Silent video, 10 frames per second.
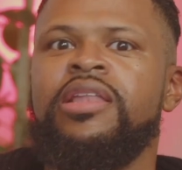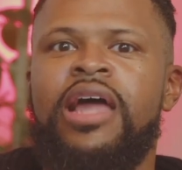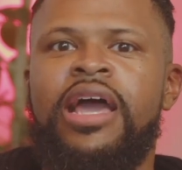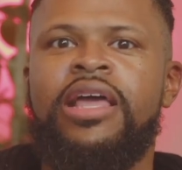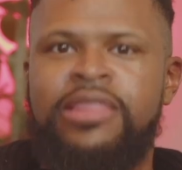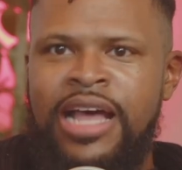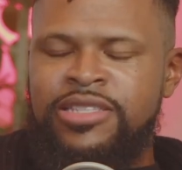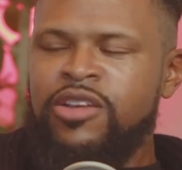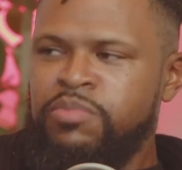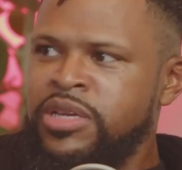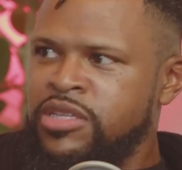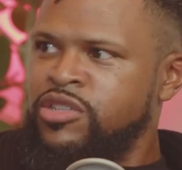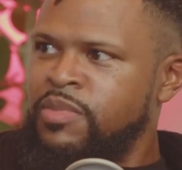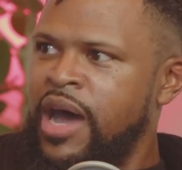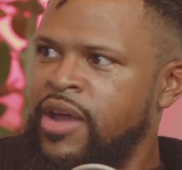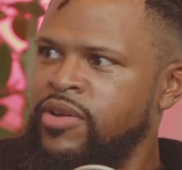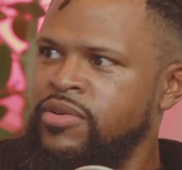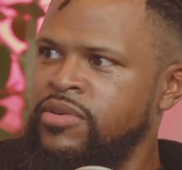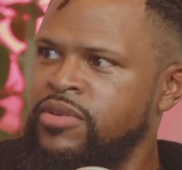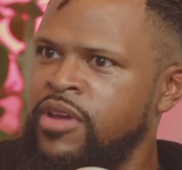Like, that's their business model.